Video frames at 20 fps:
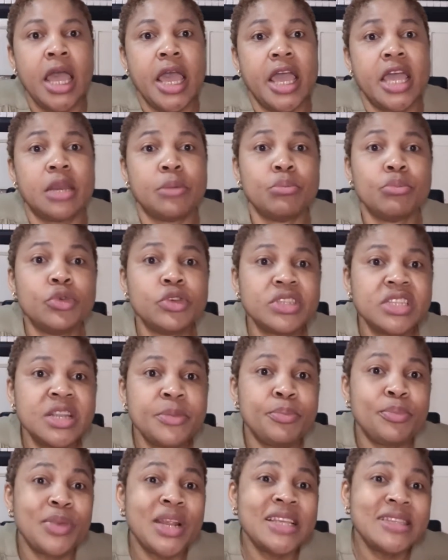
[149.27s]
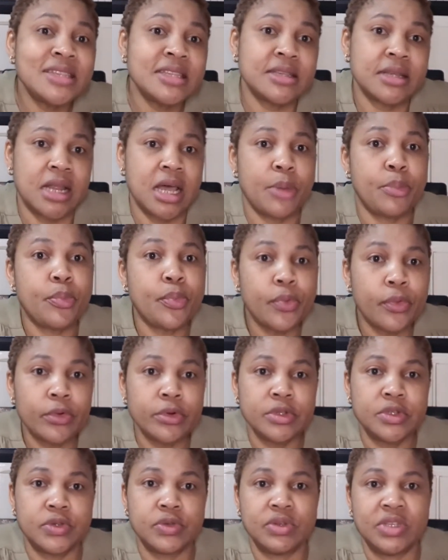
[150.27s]
And mostly places that are
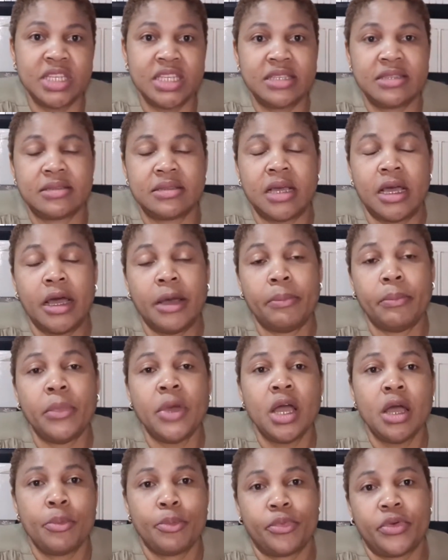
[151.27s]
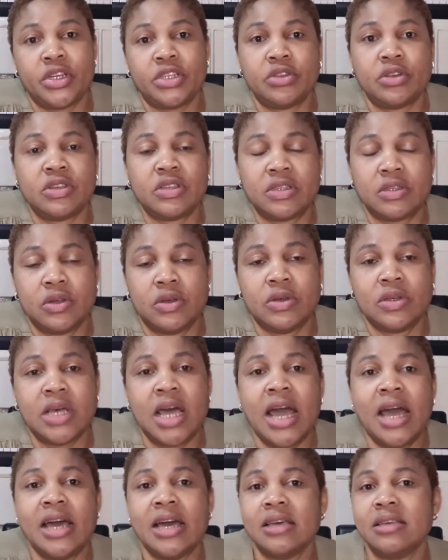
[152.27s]
prone to this pressure
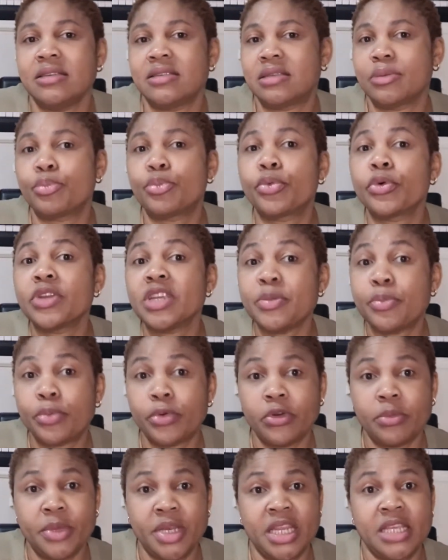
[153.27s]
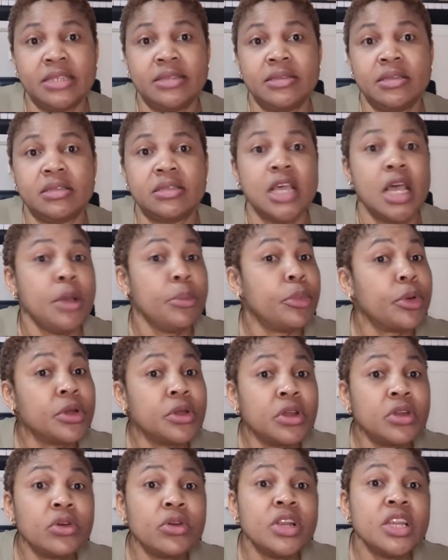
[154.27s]
sore, it's a bony prominences, but
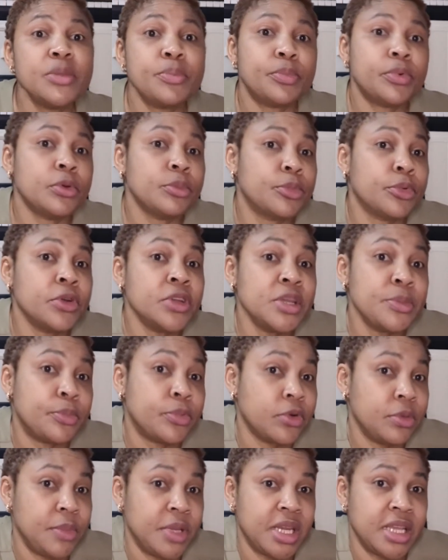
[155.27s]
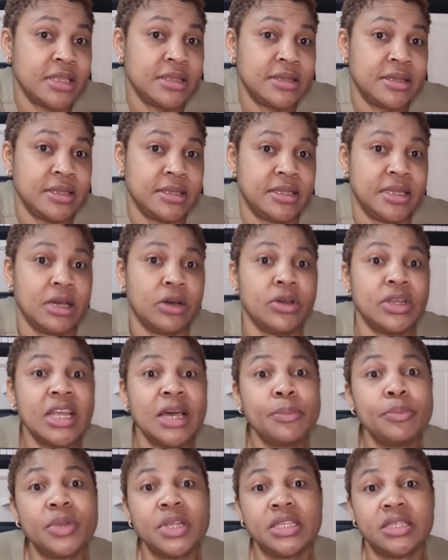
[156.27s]
not only bony prominences. There are
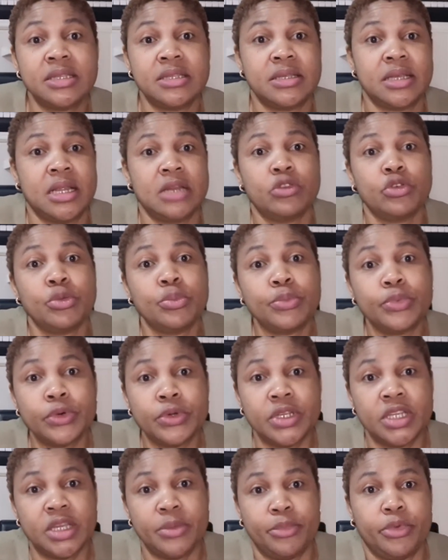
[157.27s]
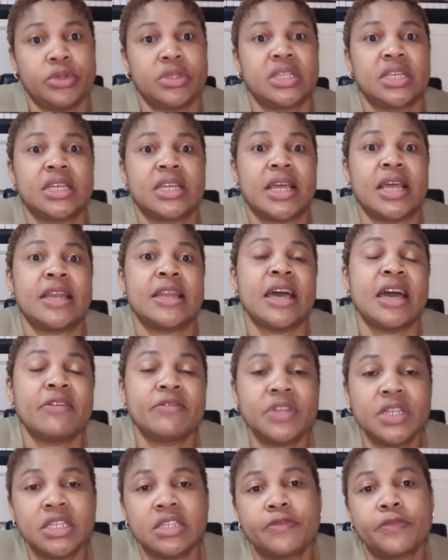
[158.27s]
other places that are not bony but can
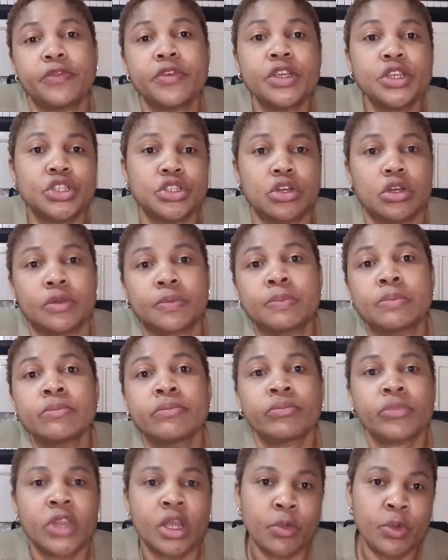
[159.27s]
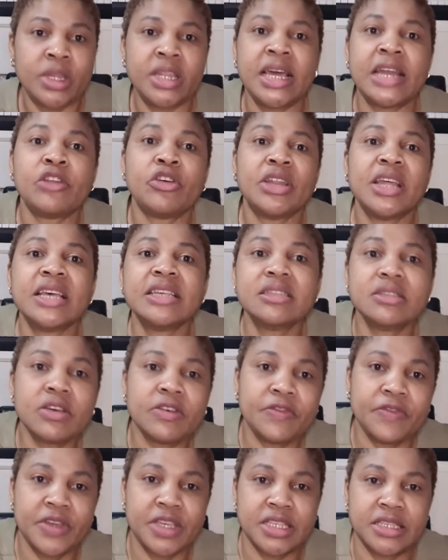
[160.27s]
have this friction with another
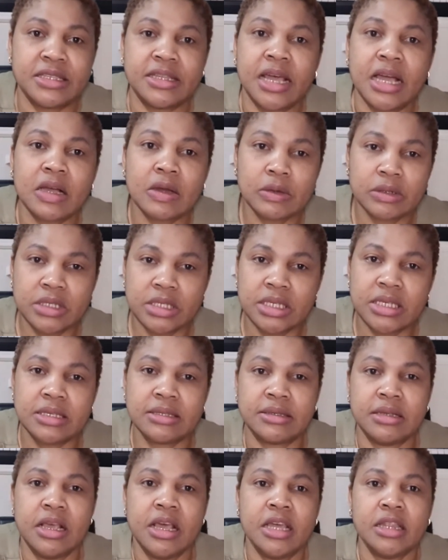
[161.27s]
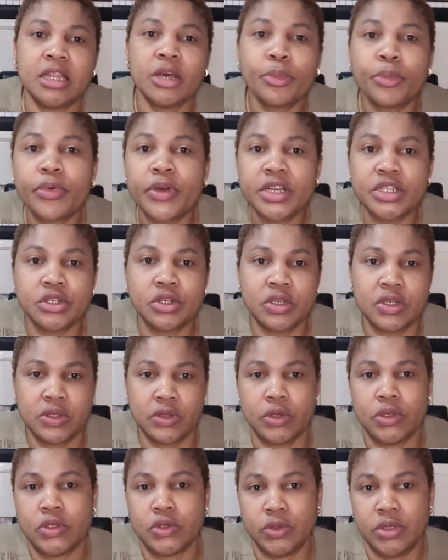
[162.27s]
surface that causes the pressure
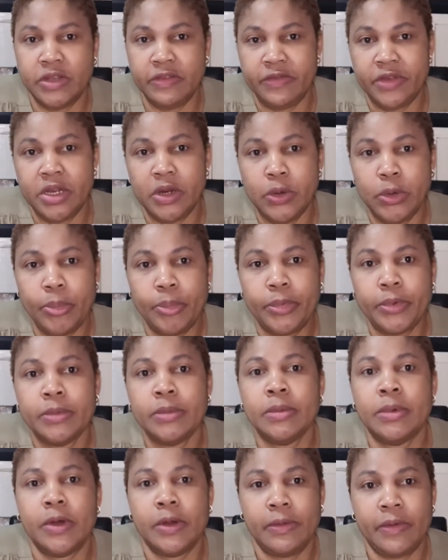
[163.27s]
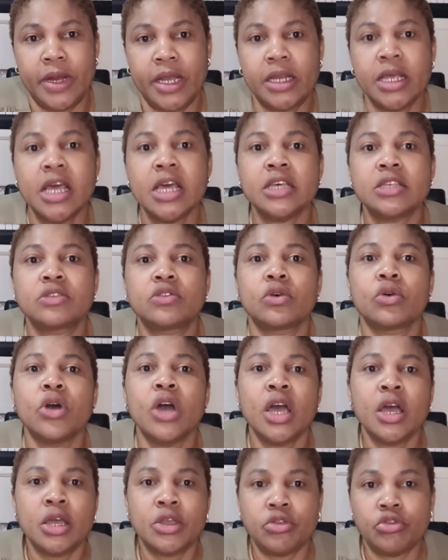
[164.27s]
sore to develop. All right, so
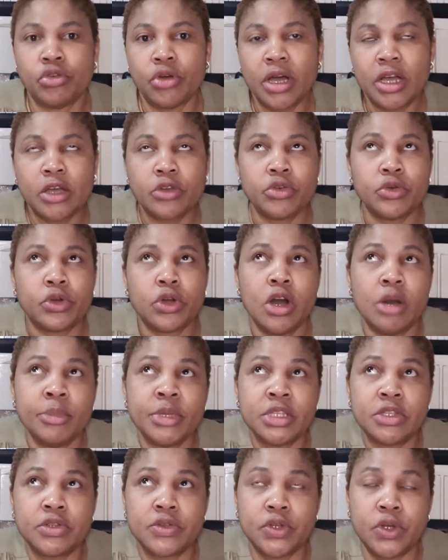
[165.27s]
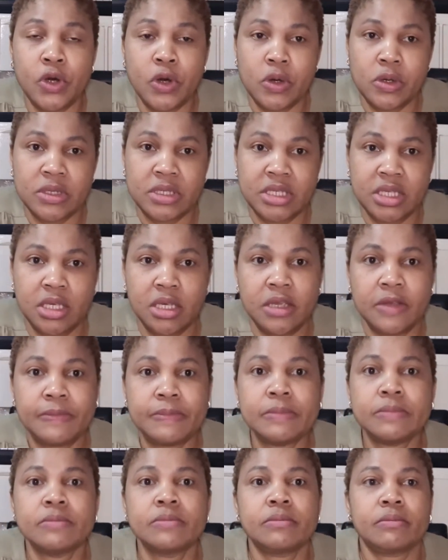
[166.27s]
you come into your OSCE,
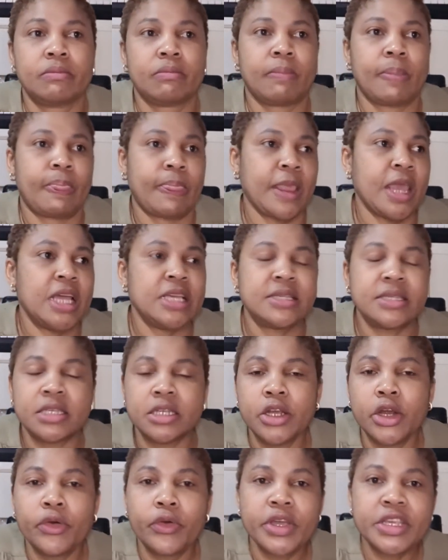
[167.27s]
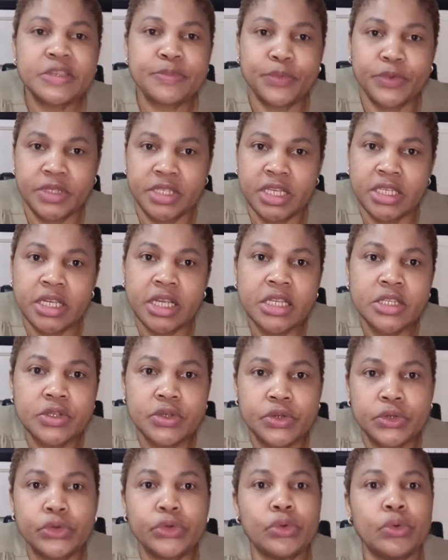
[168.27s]
a scenario is presented
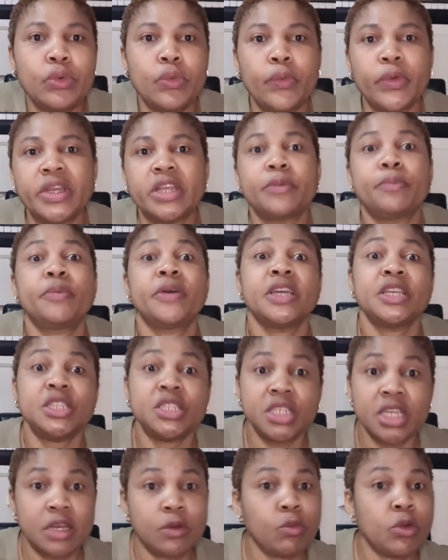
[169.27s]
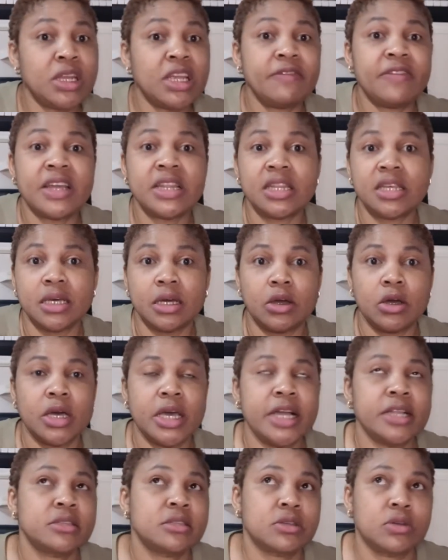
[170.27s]
to you with a patient, whatever the
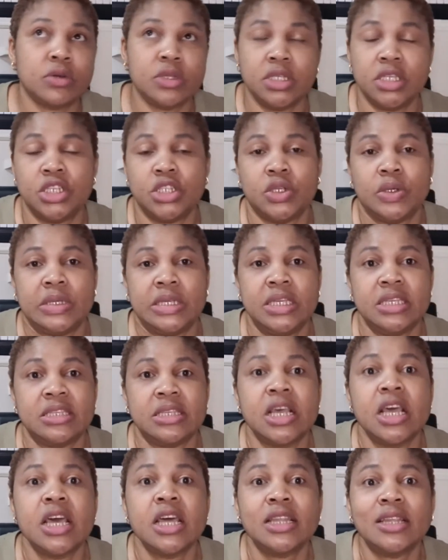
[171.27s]
health condition is.